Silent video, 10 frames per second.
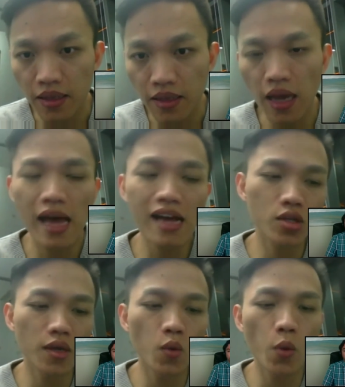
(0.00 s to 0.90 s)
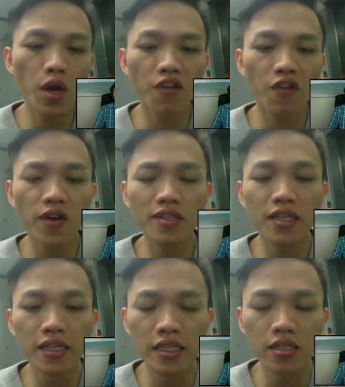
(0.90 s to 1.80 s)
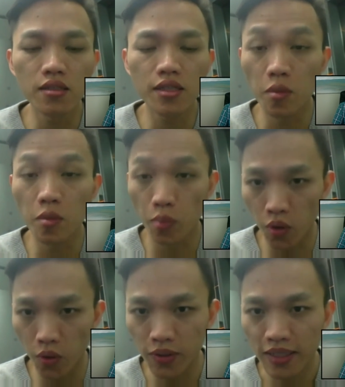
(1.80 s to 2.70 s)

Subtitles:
Yeah, actually we are founded in Singapore.